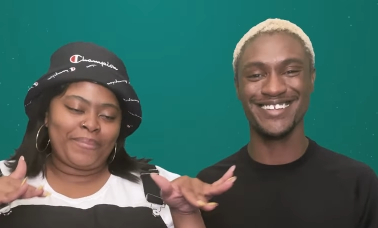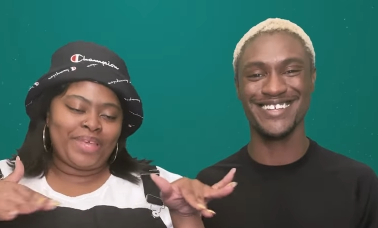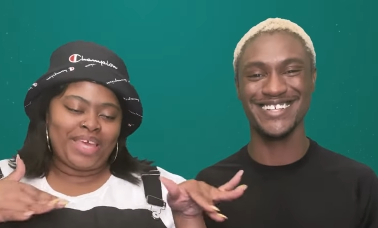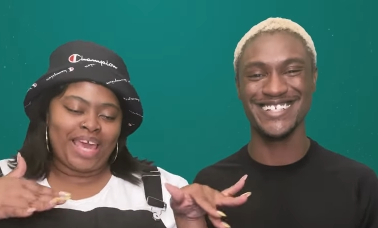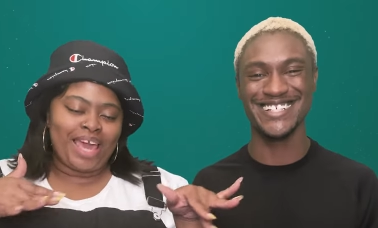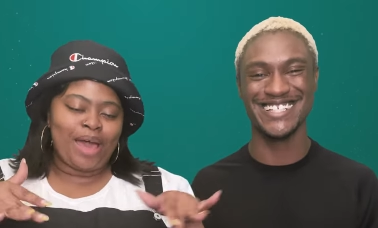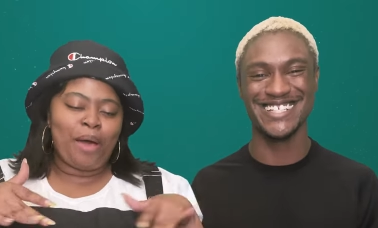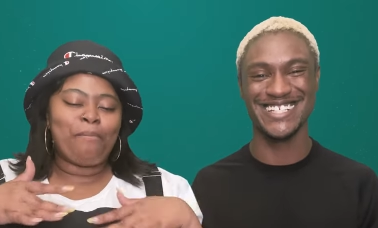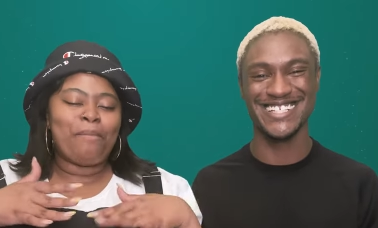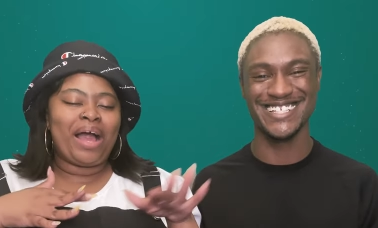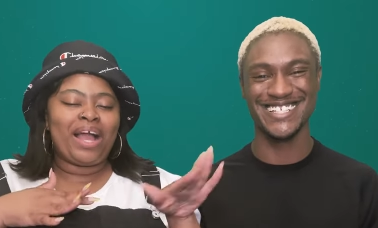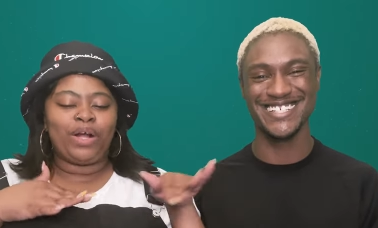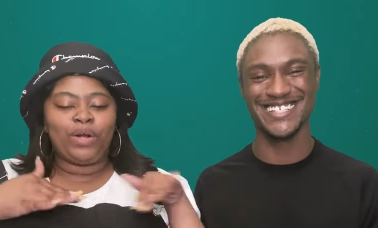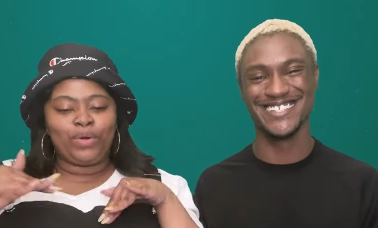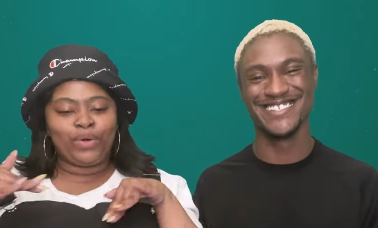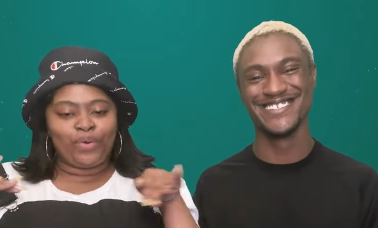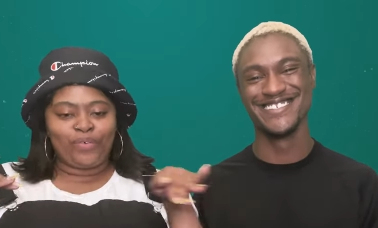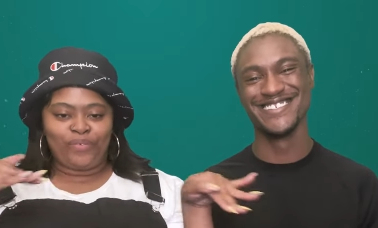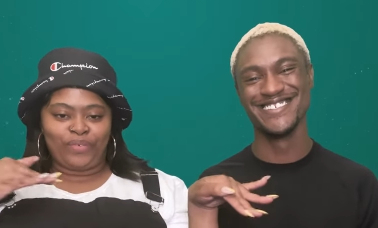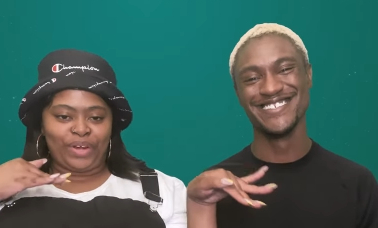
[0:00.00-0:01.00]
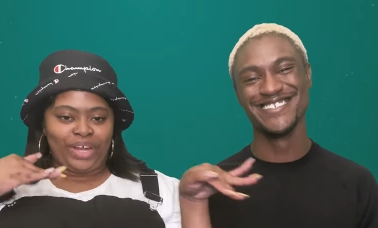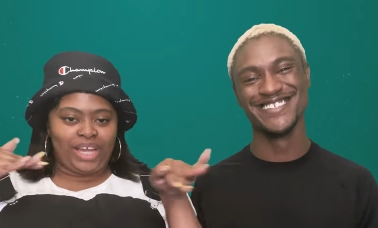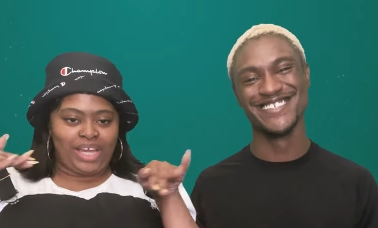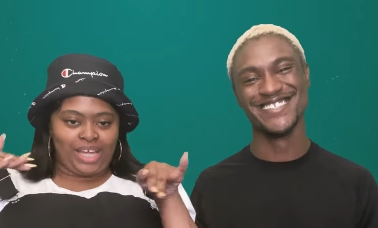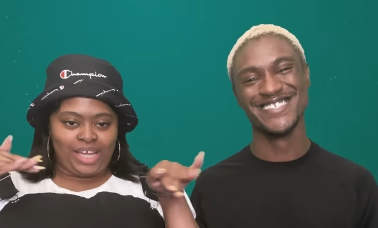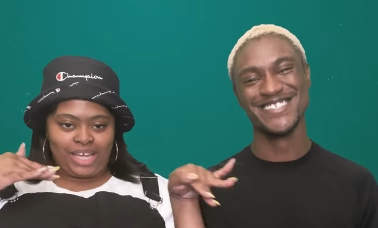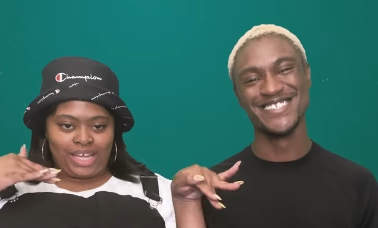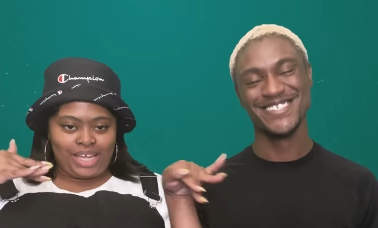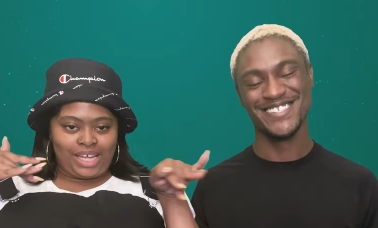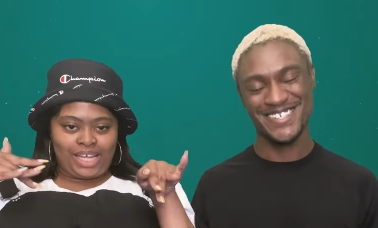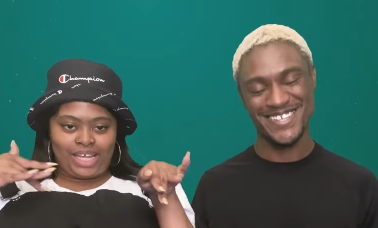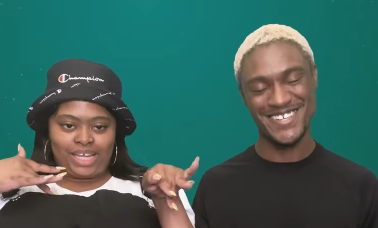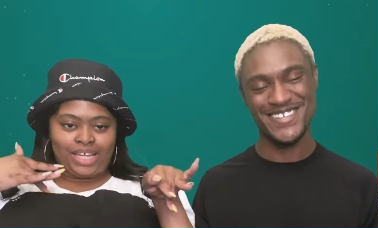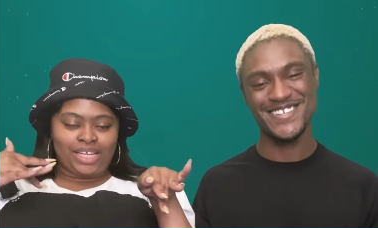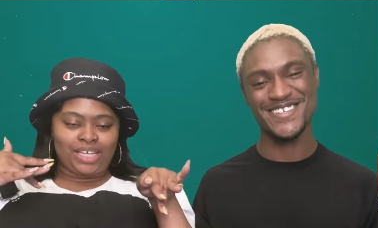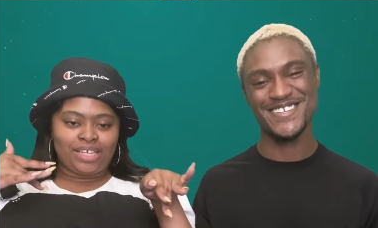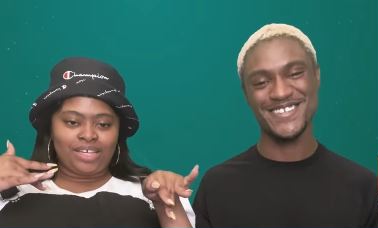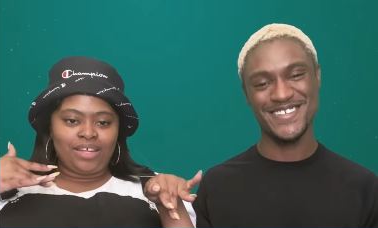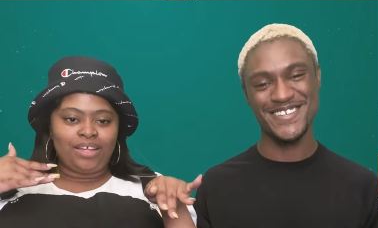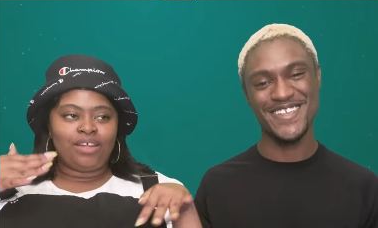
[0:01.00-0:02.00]
Speaker 1: yeah, my
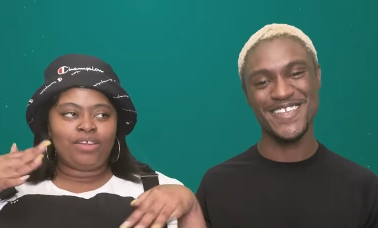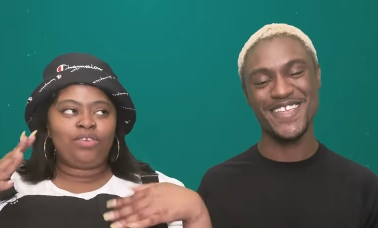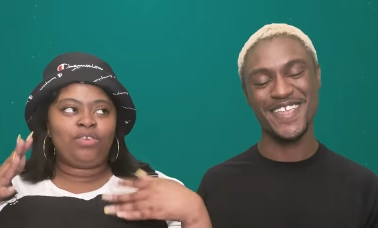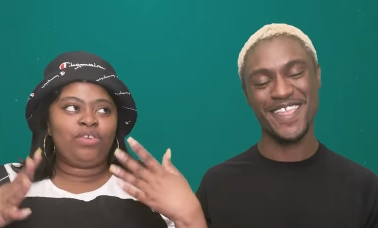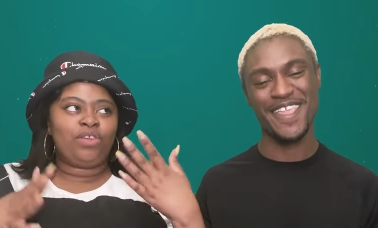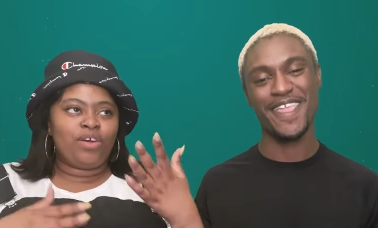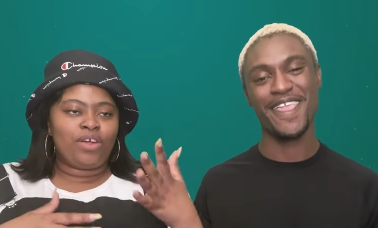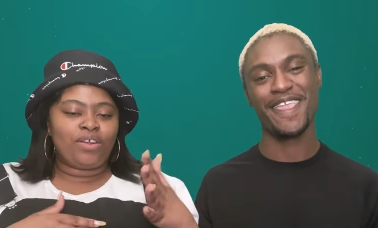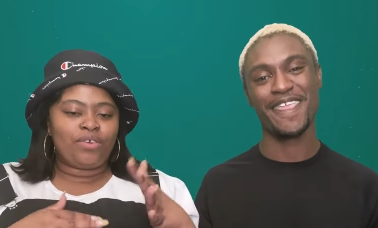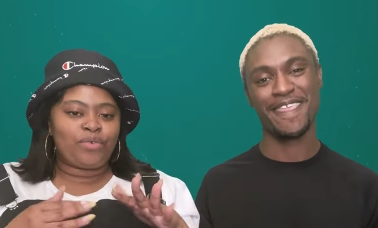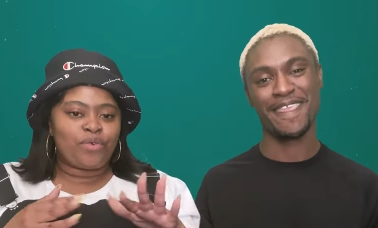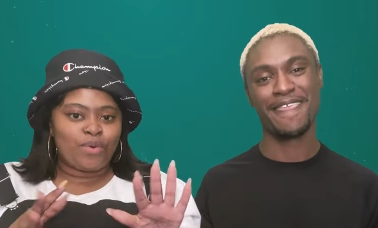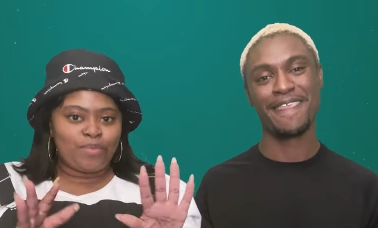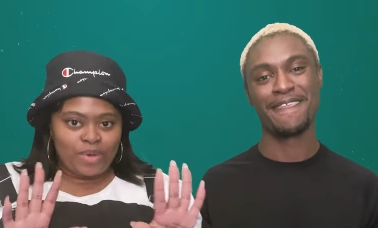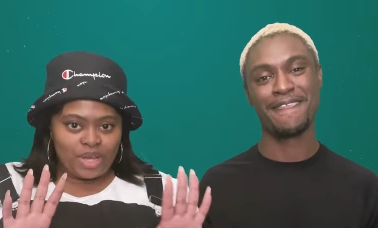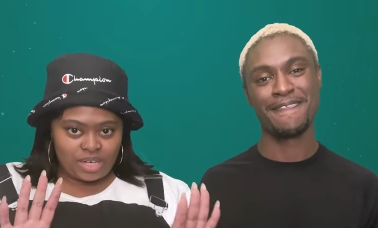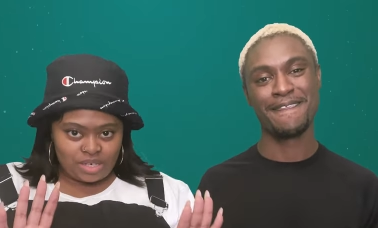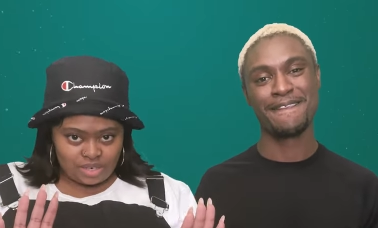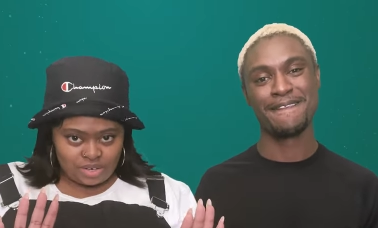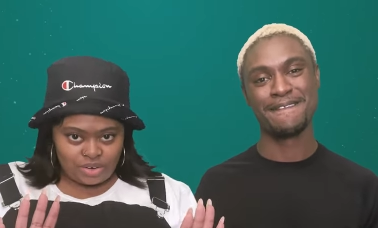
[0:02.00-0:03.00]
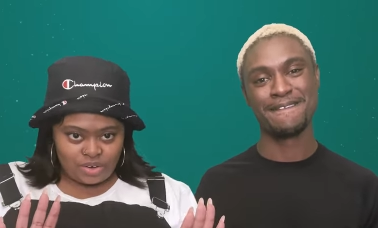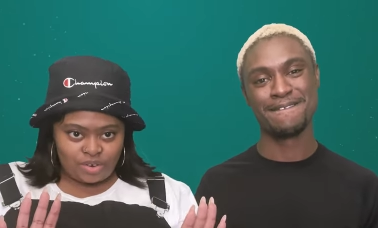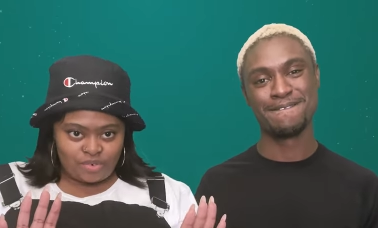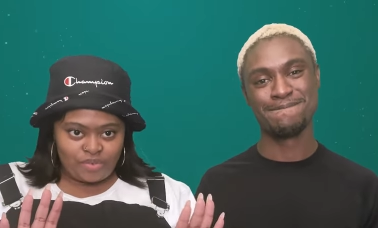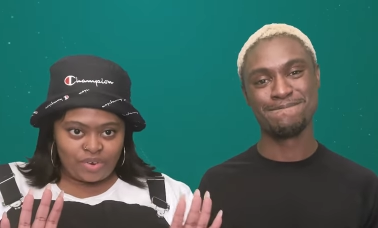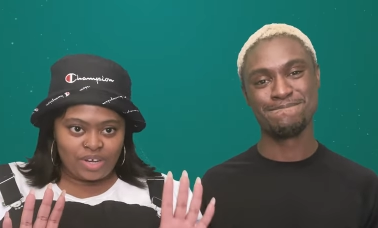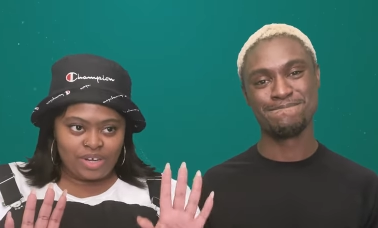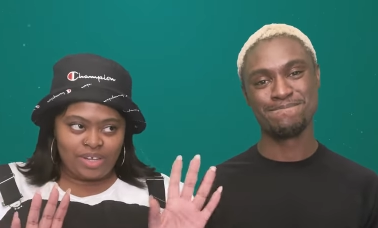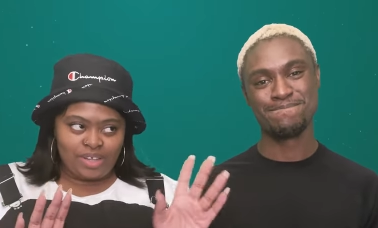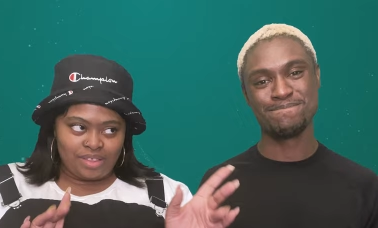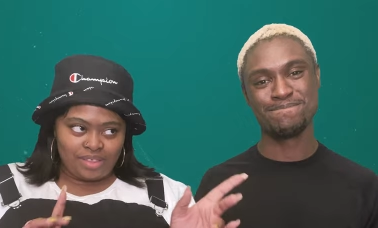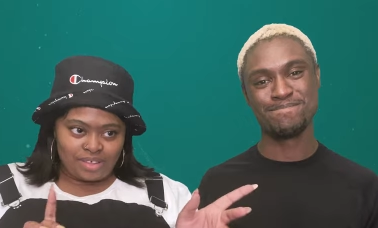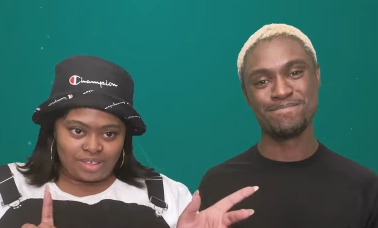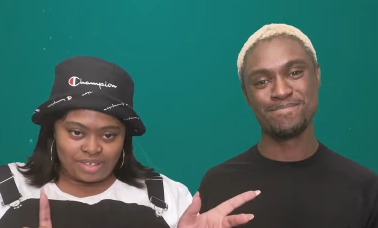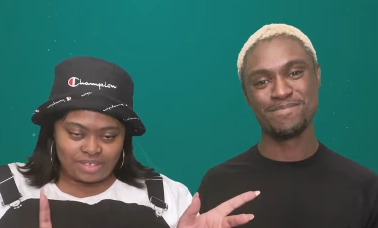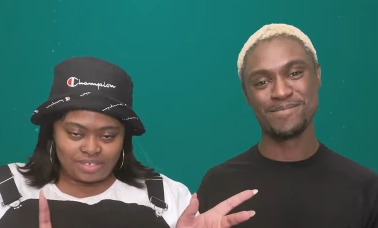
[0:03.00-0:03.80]
girlfriend, yeah. not a romantic girlfriend either,